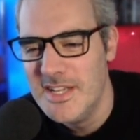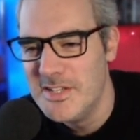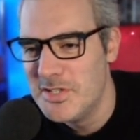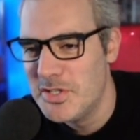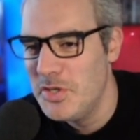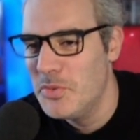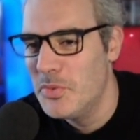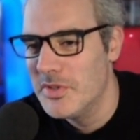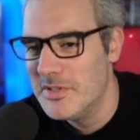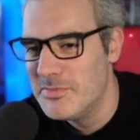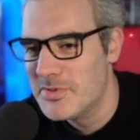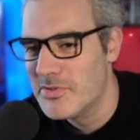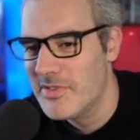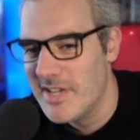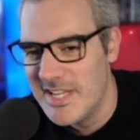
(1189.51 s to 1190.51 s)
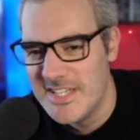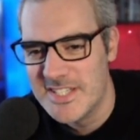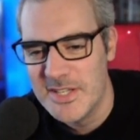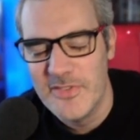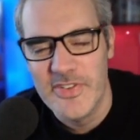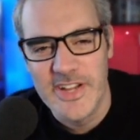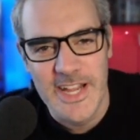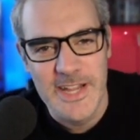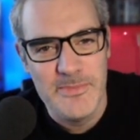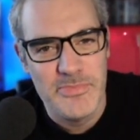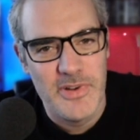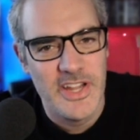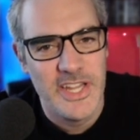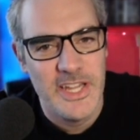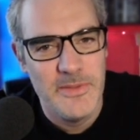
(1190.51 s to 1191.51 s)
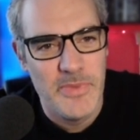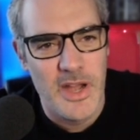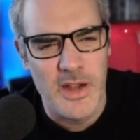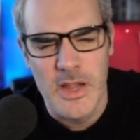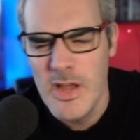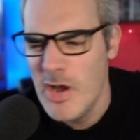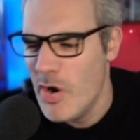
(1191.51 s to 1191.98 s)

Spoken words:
Do you want them to release it of a game-breaking bug?